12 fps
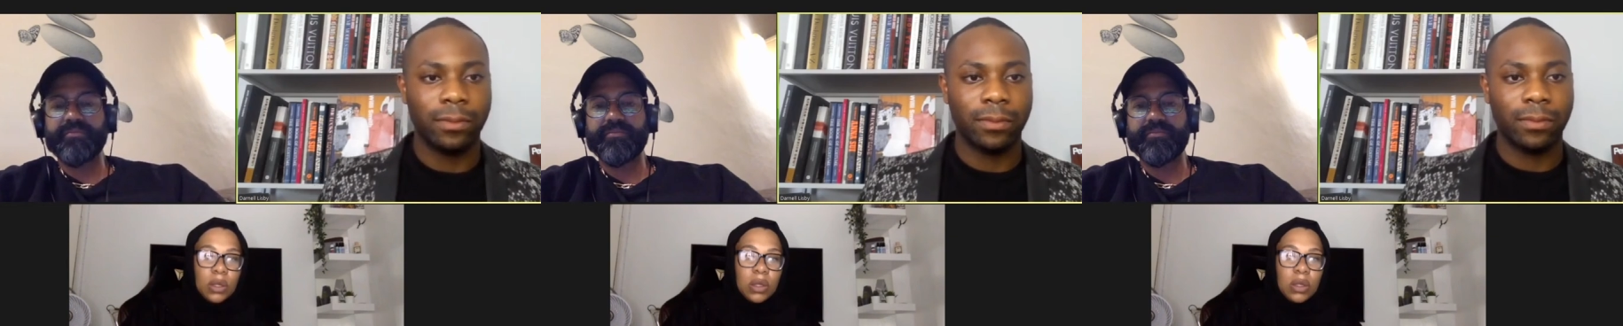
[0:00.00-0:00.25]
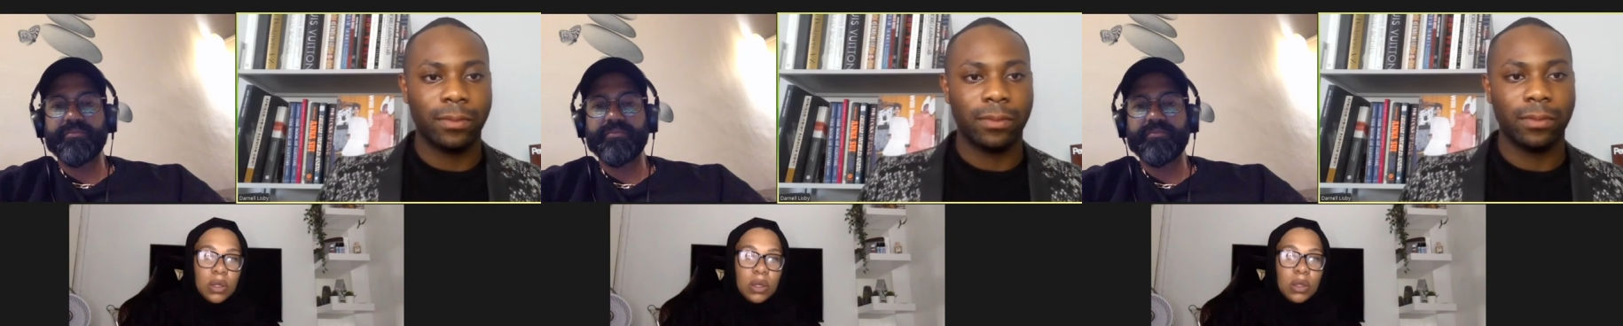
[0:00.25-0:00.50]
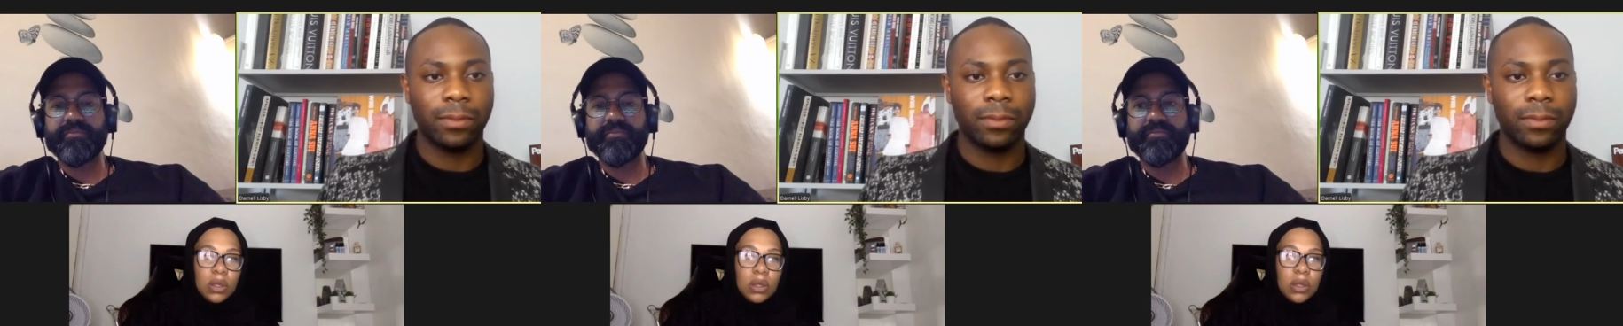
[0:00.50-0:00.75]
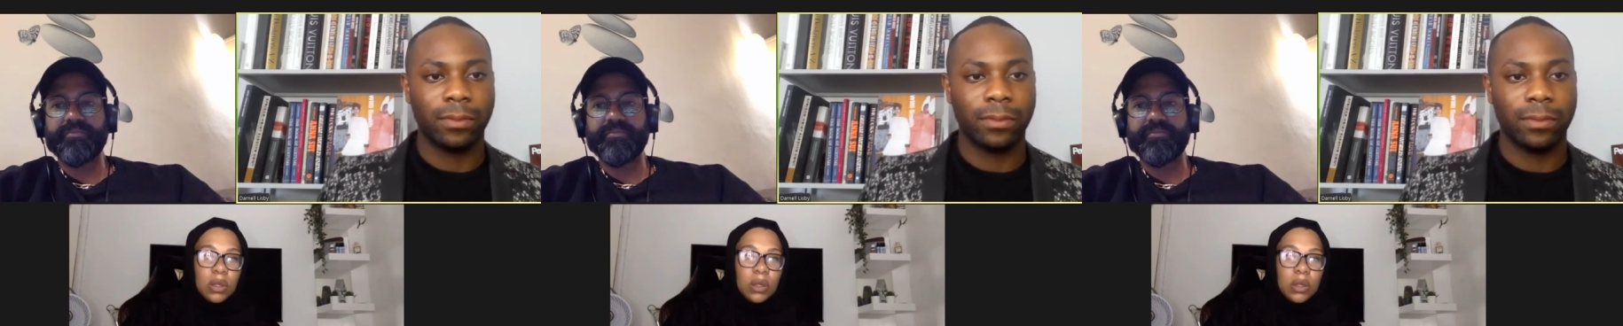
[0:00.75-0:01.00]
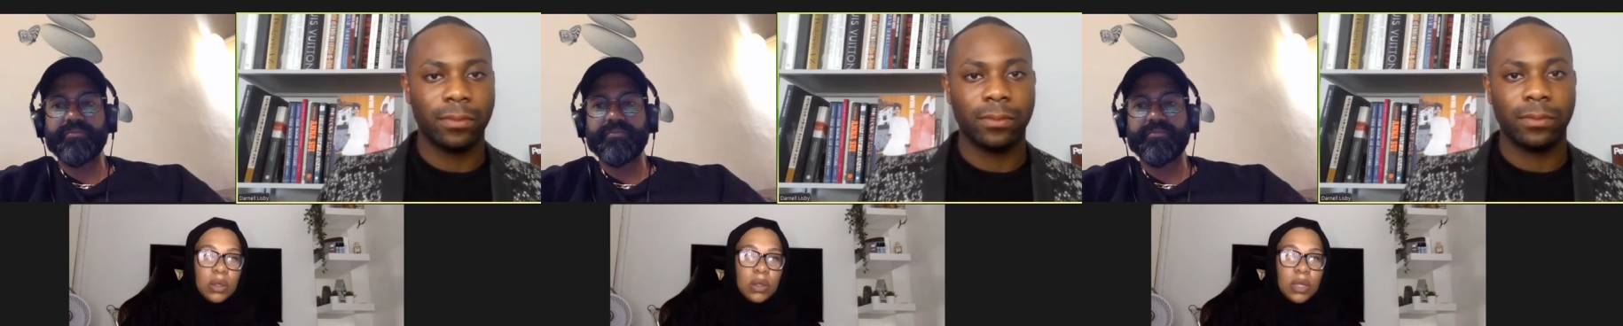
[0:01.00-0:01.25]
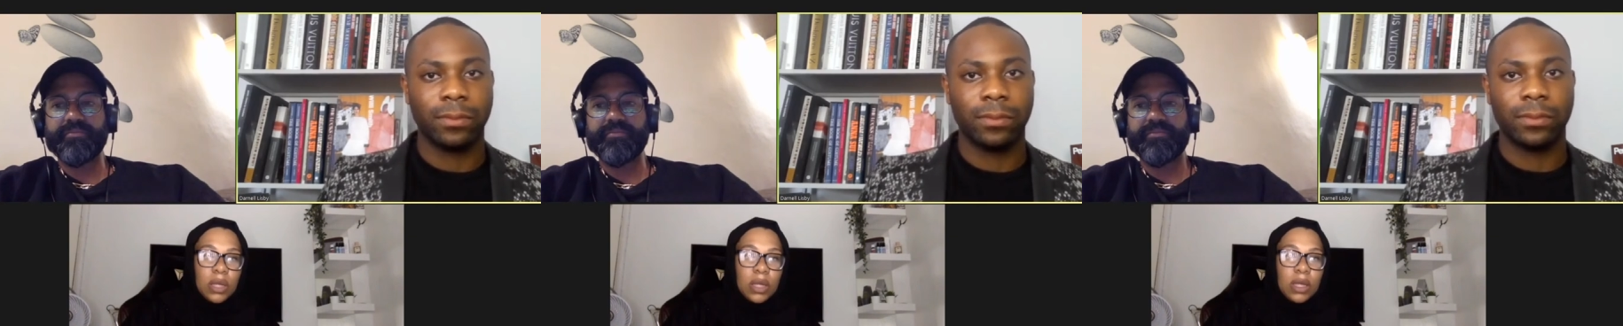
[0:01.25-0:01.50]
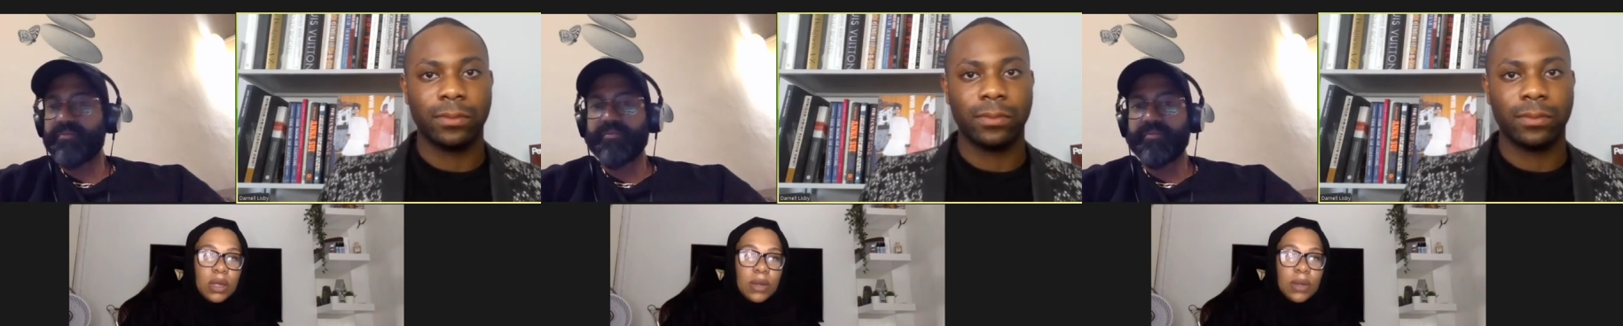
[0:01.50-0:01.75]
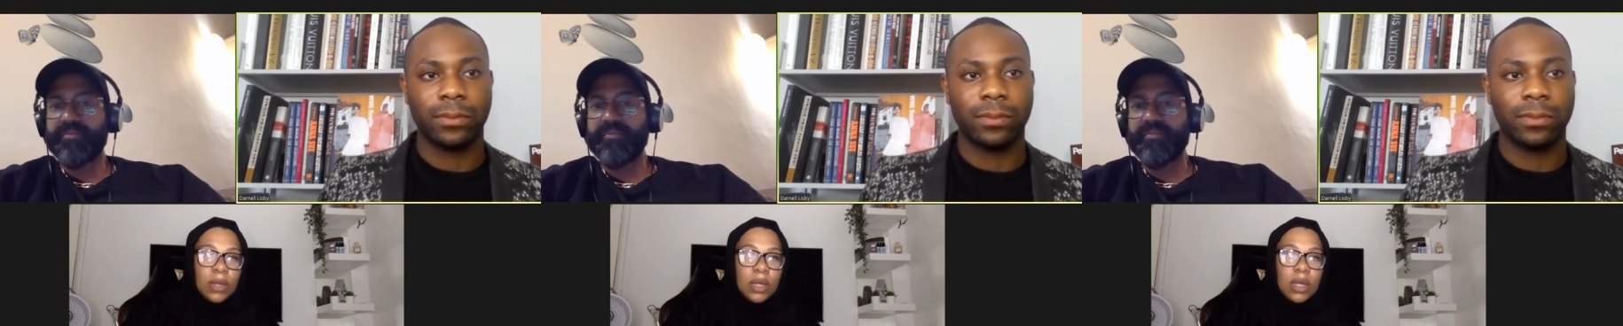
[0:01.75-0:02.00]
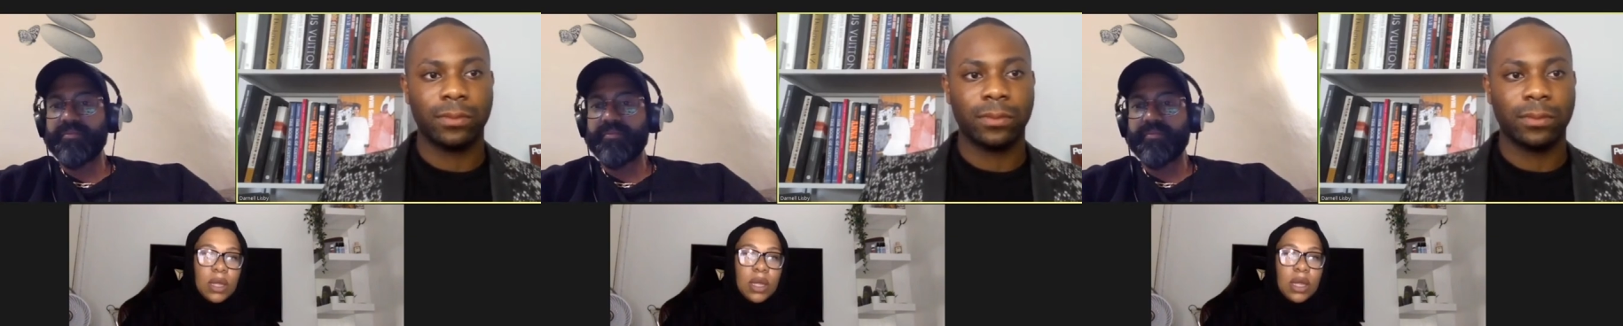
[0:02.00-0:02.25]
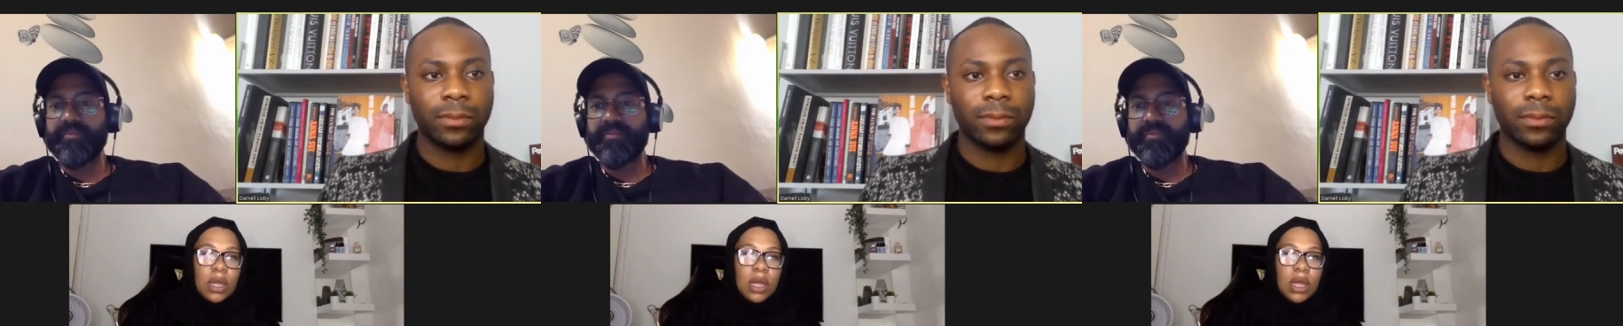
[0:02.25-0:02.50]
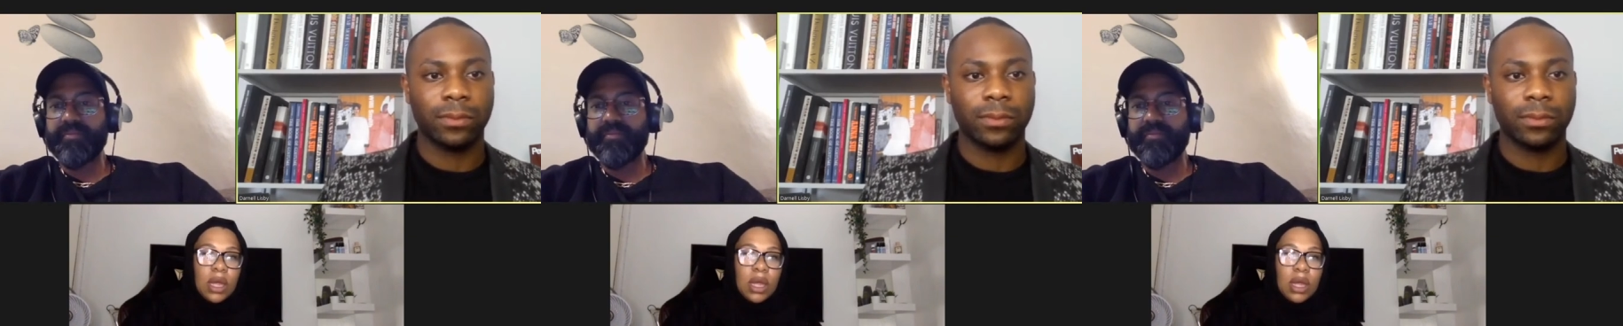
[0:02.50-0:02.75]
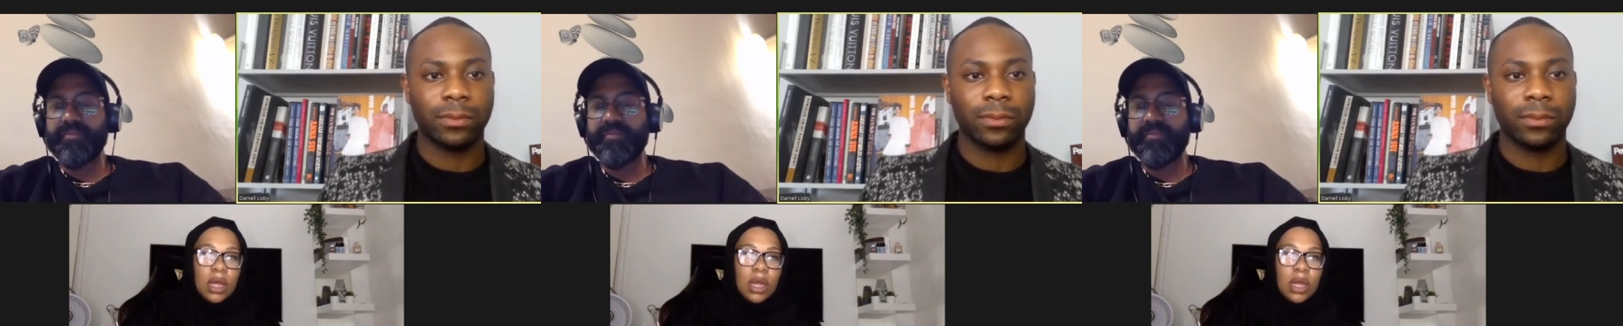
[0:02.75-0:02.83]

Nothing is said.